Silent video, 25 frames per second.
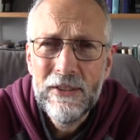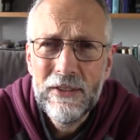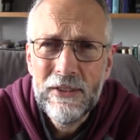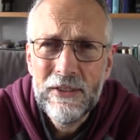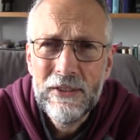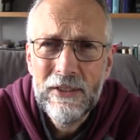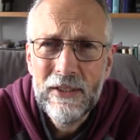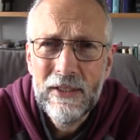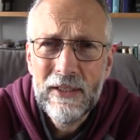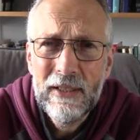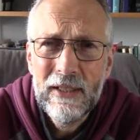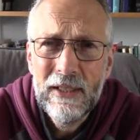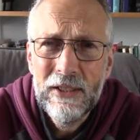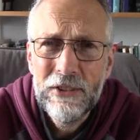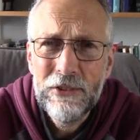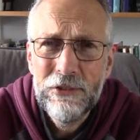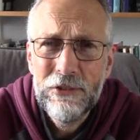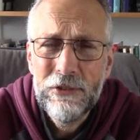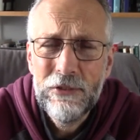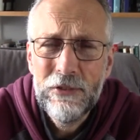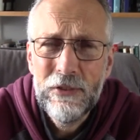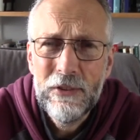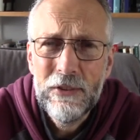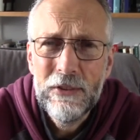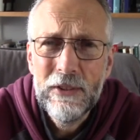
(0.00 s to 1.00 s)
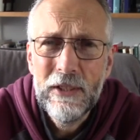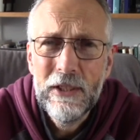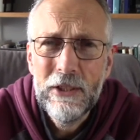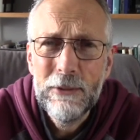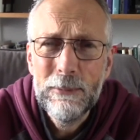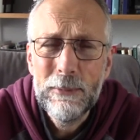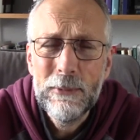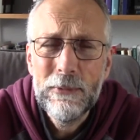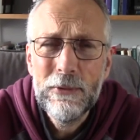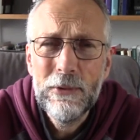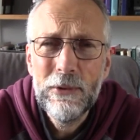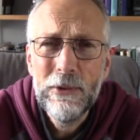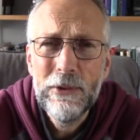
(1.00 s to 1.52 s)
the last few days
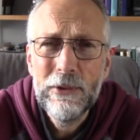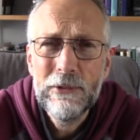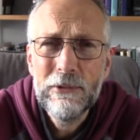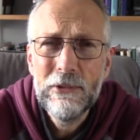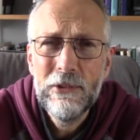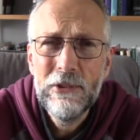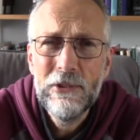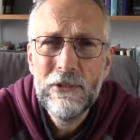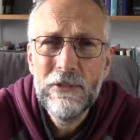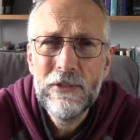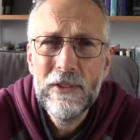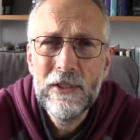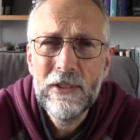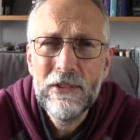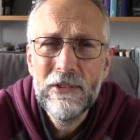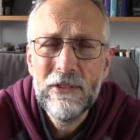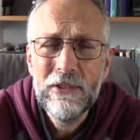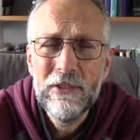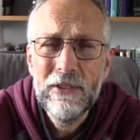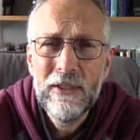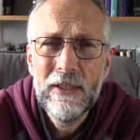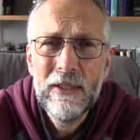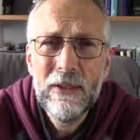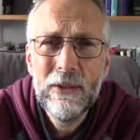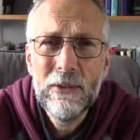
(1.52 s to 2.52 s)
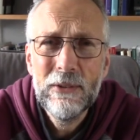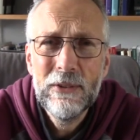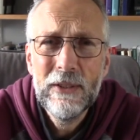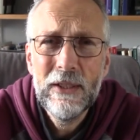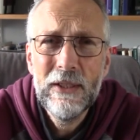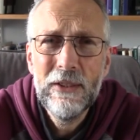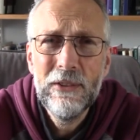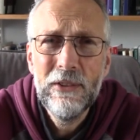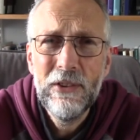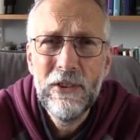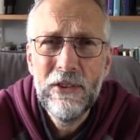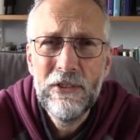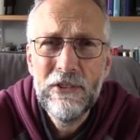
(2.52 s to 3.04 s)
before the crucifixion, He looked
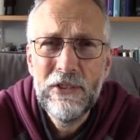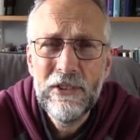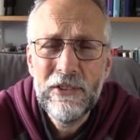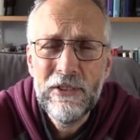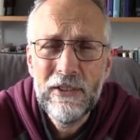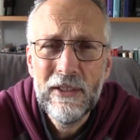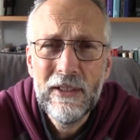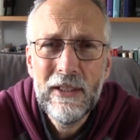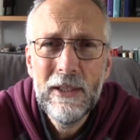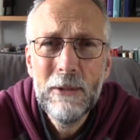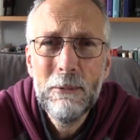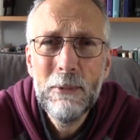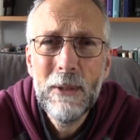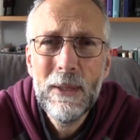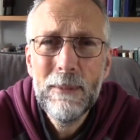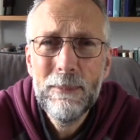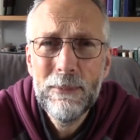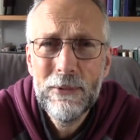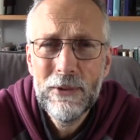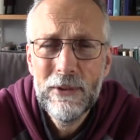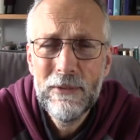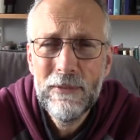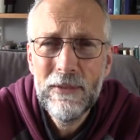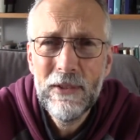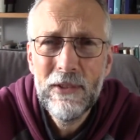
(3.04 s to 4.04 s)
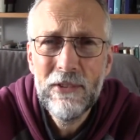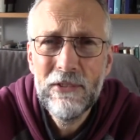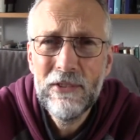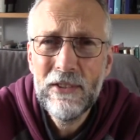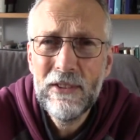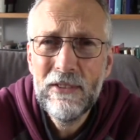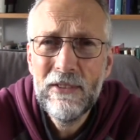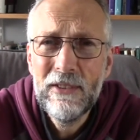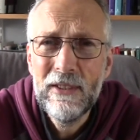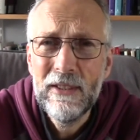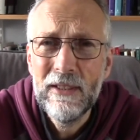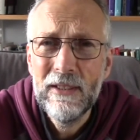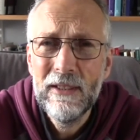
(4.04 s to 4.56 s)
down on the city and He wept over the
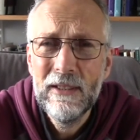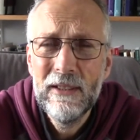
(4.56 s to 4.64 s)
city.